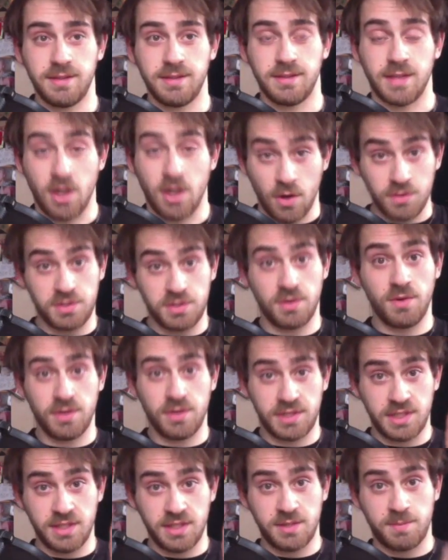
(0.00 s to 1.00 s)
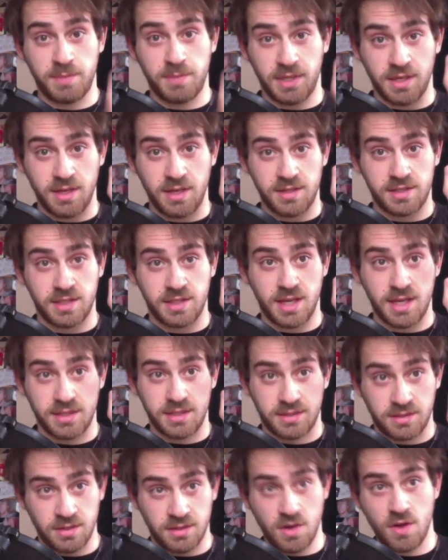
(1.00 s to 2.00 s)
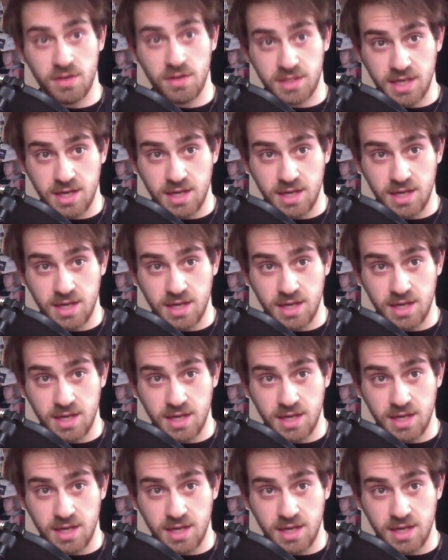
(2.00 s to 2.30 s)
Now hold your horses, because it's not